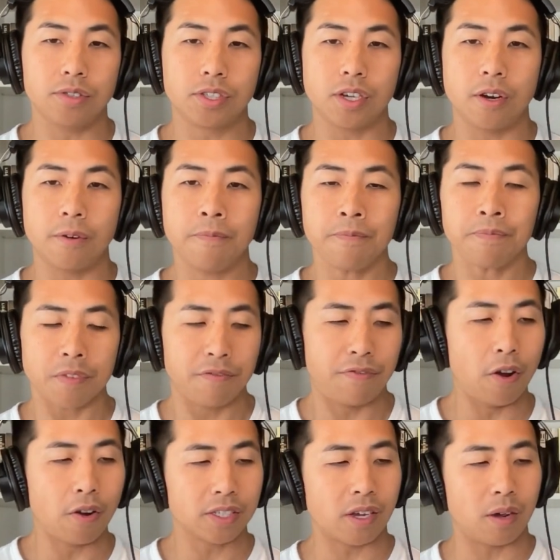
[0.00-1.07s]
So
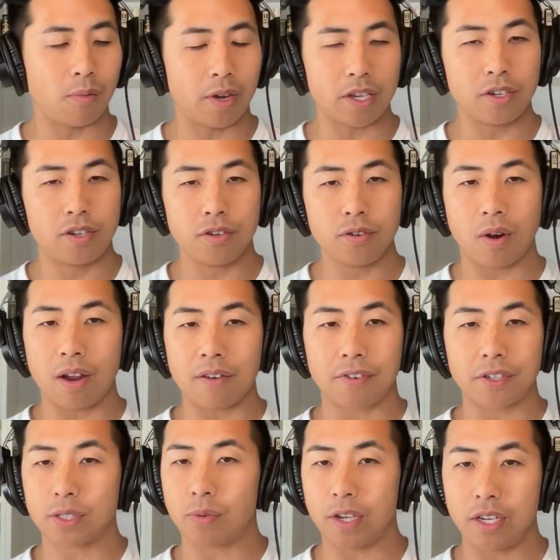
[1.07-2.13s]
focus on what you do want
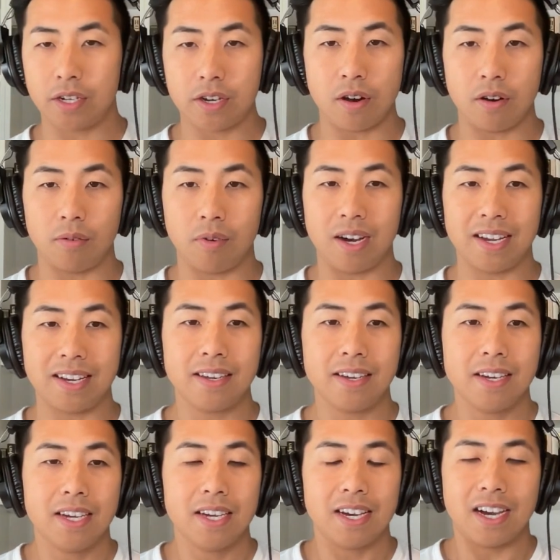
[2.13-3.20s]
versus what you don't want.
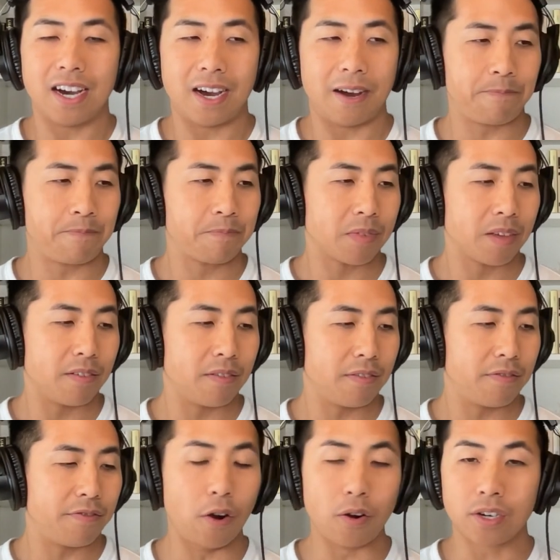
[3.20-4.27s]
Um,
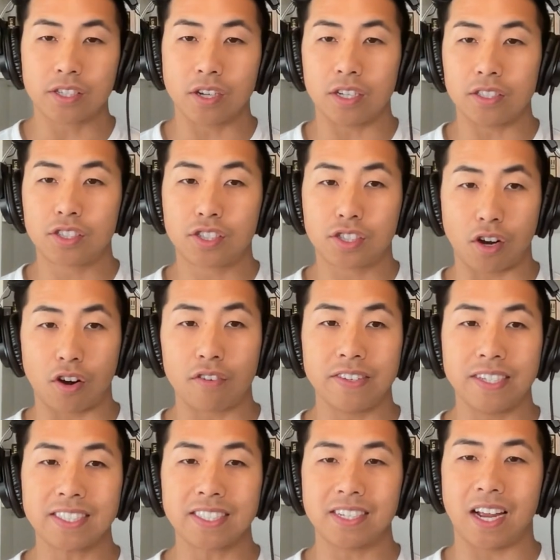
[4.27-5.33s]
focus on
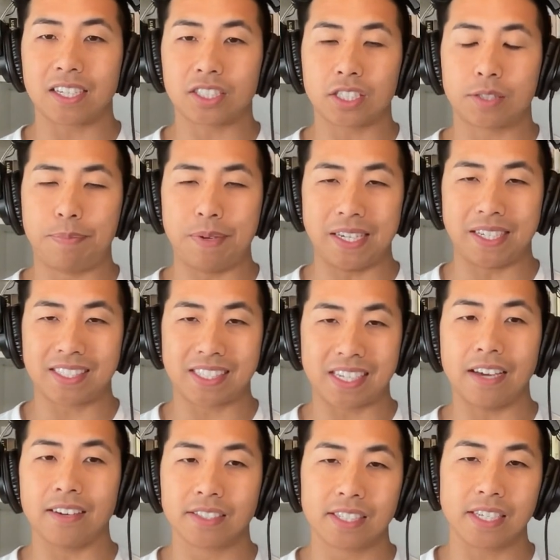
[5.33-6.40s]
service, not just being
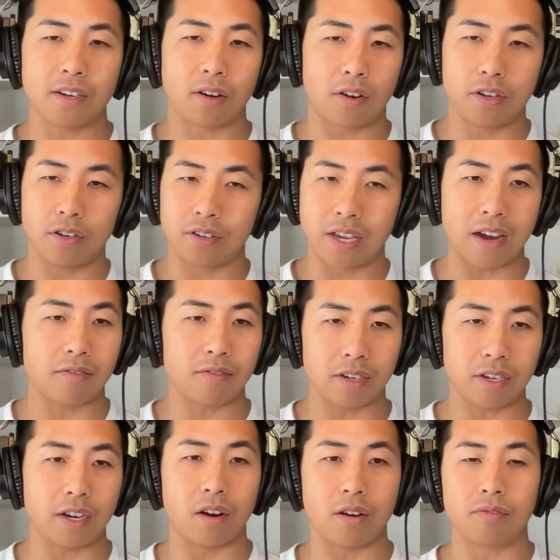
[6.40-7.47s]
salesy, or you'll get
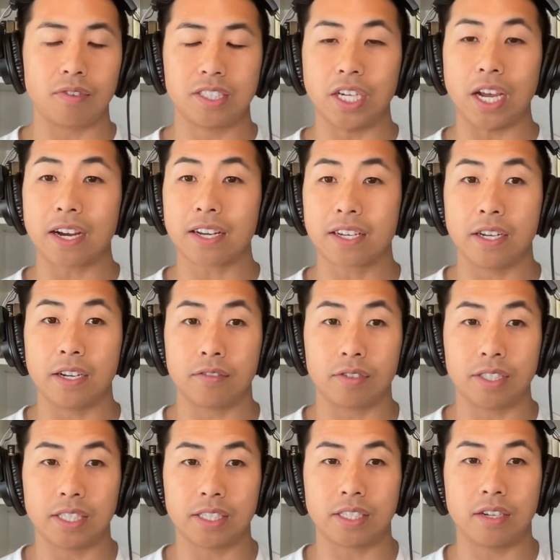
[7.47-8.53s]
you know rejected and
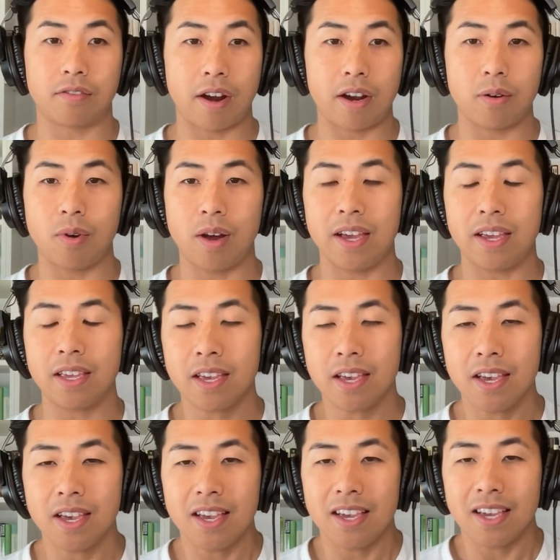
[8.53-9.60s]
resisted right away.
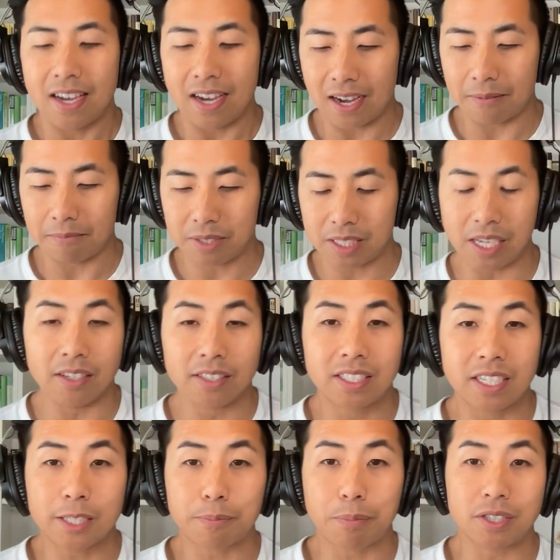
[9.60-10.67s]
Um, sales
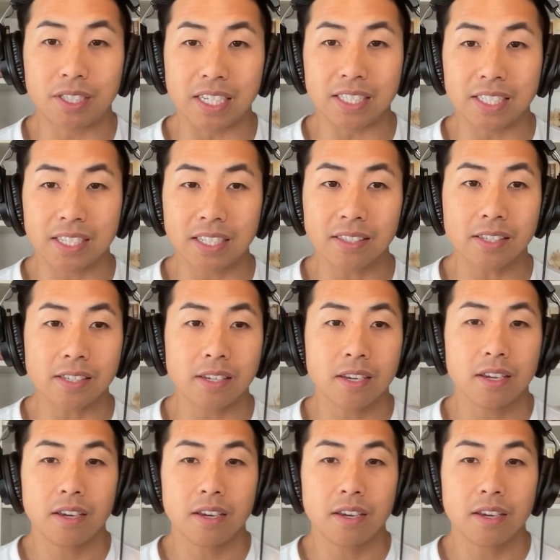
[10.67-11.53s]
takes persistence.